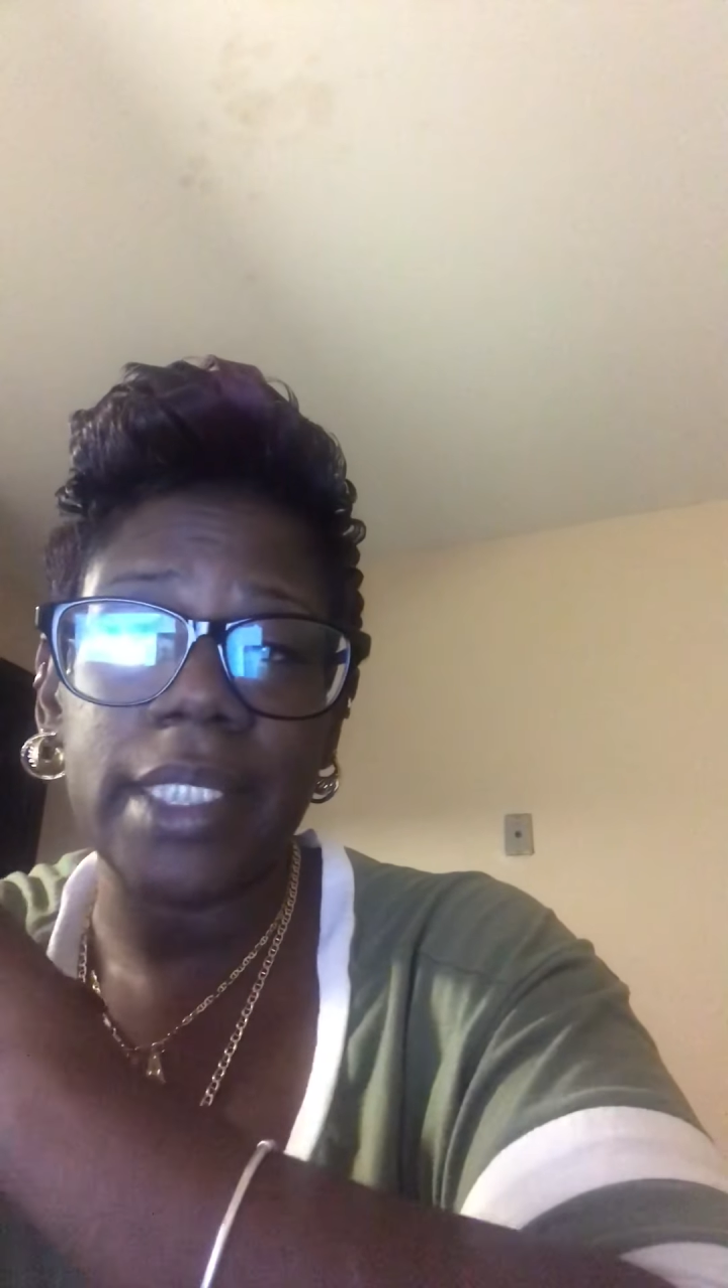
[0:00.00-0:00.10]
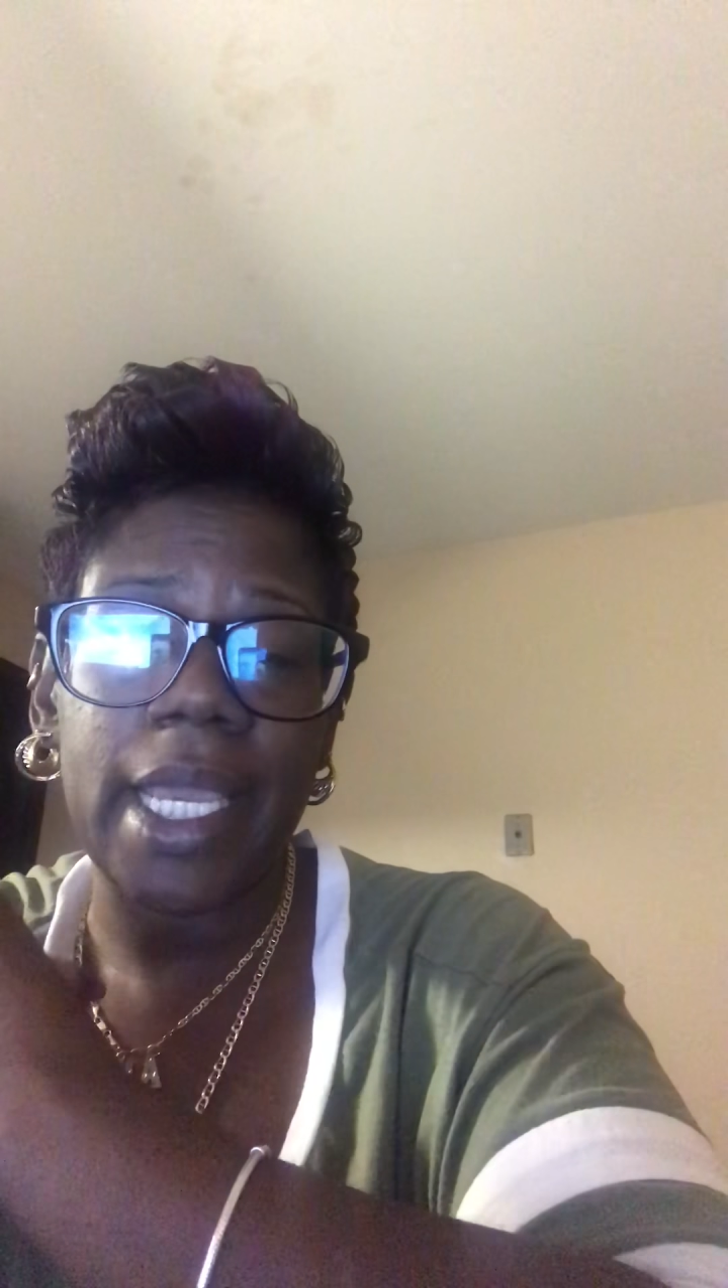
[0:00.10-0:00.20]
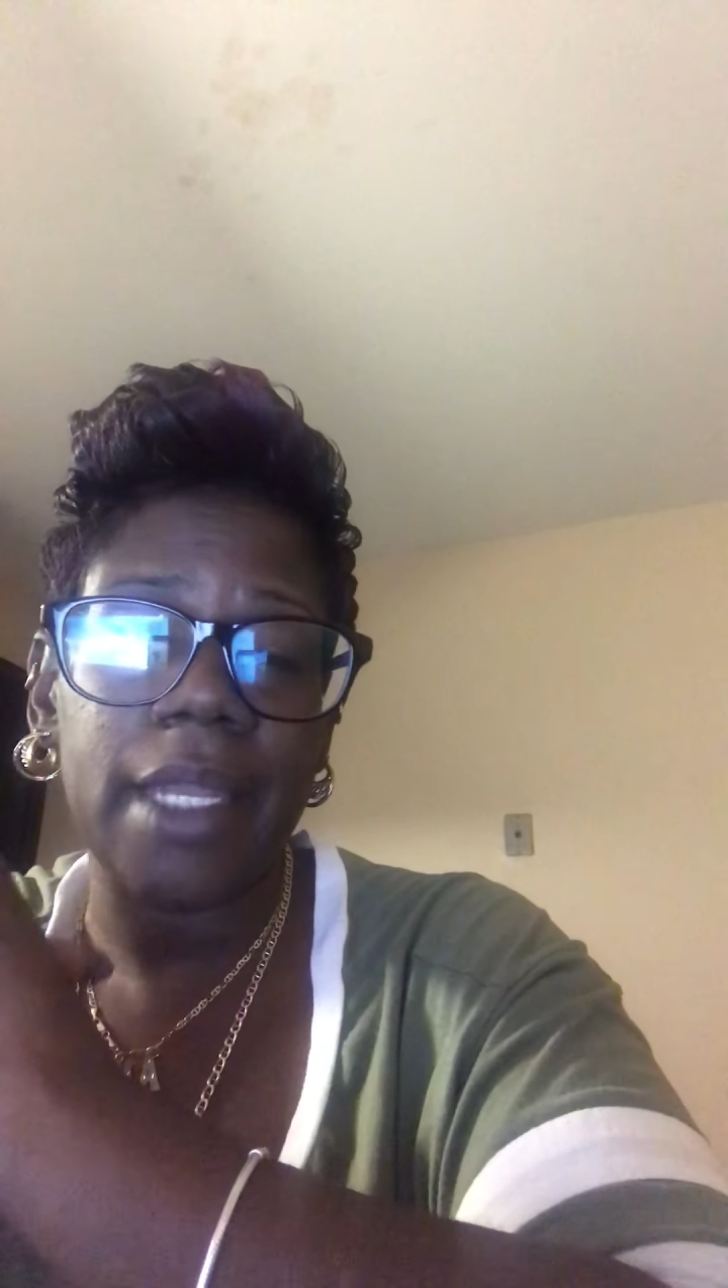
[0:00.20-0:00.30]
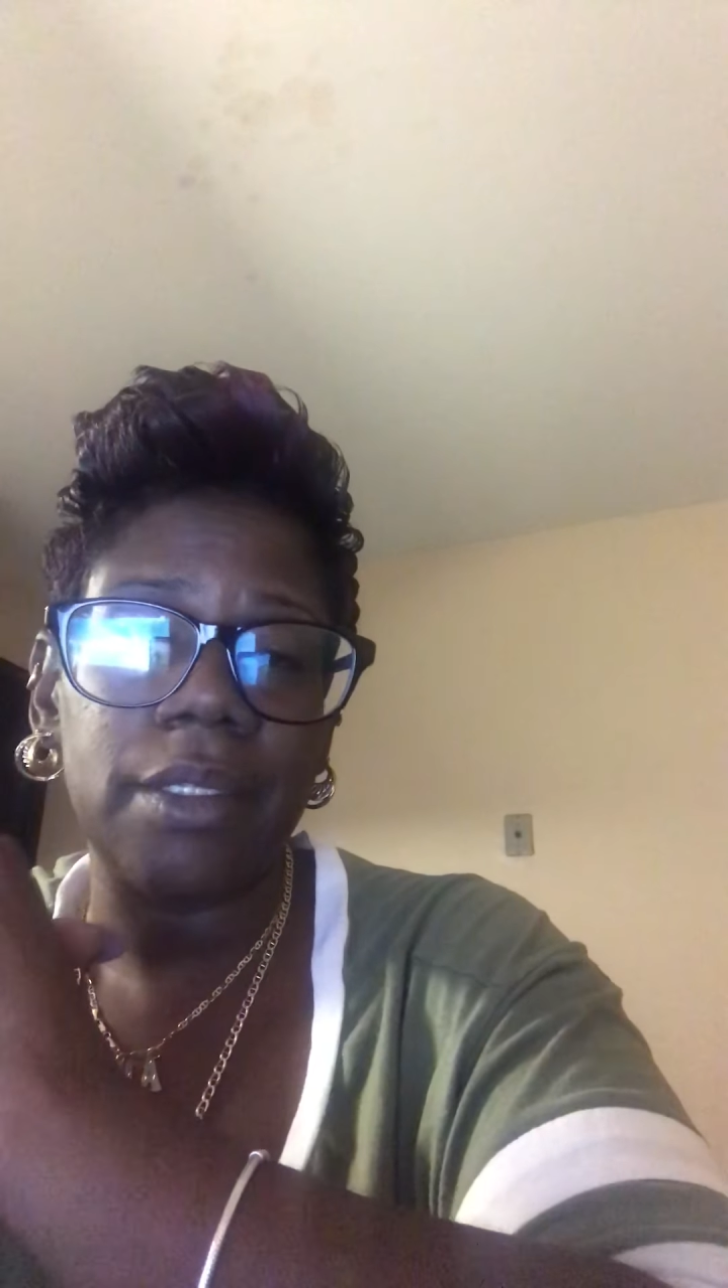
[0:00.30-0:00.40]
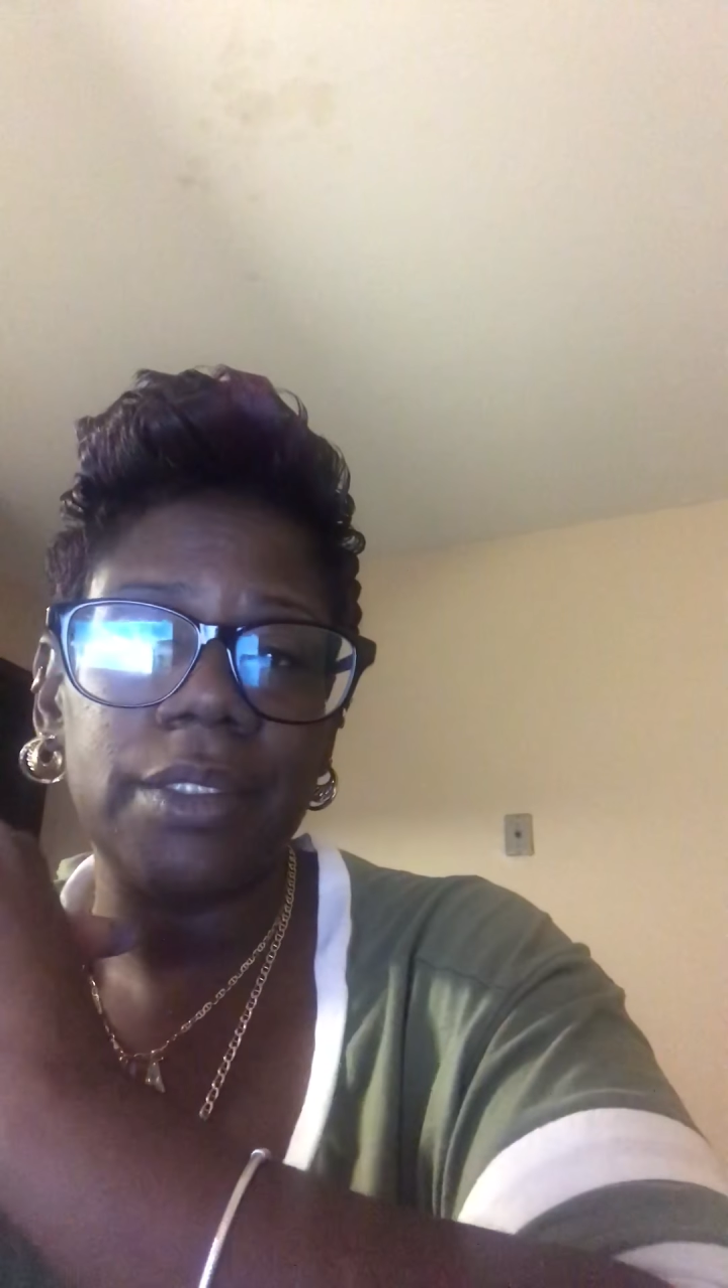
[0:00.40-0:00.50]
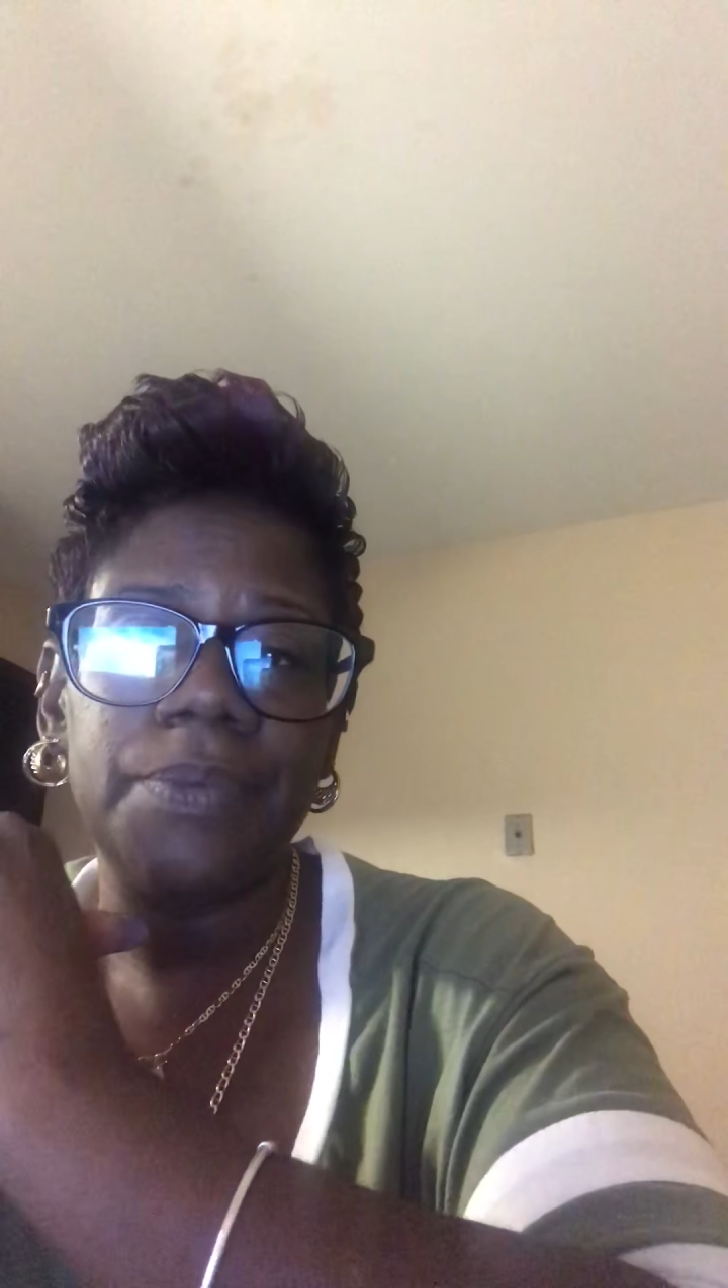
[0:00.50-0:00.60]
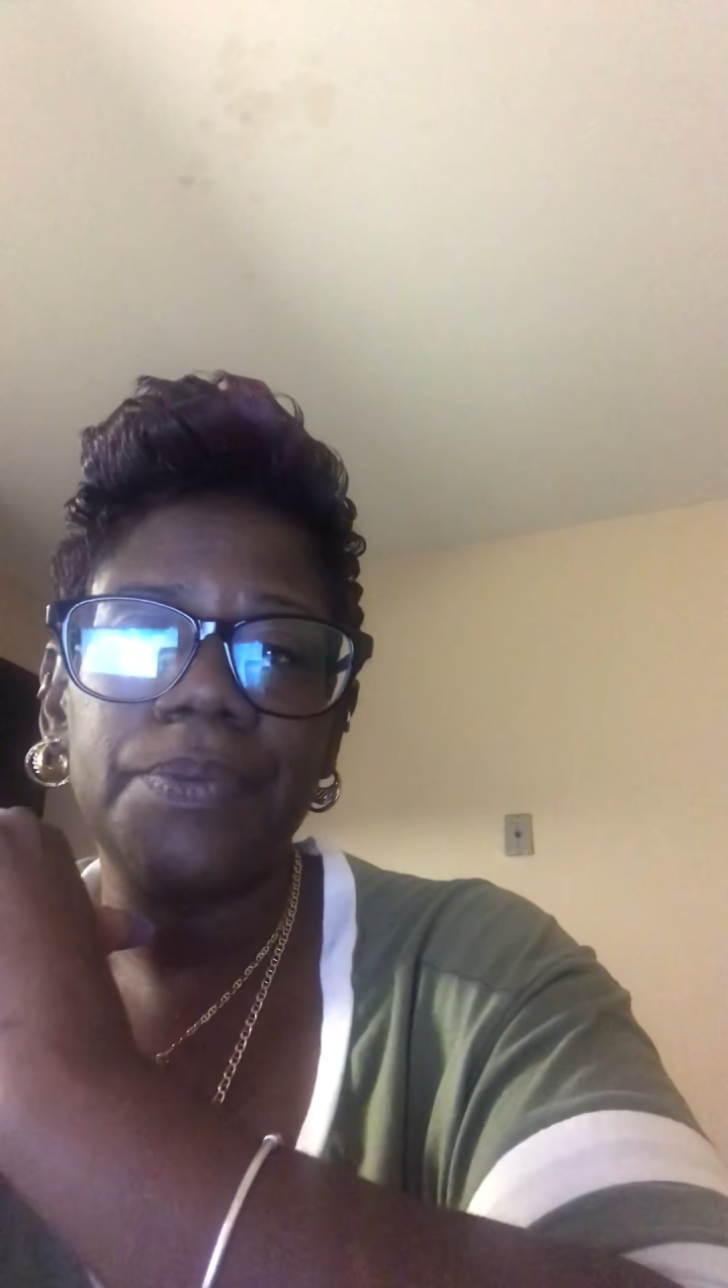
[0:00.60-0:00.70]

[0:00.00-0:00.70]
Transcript: data,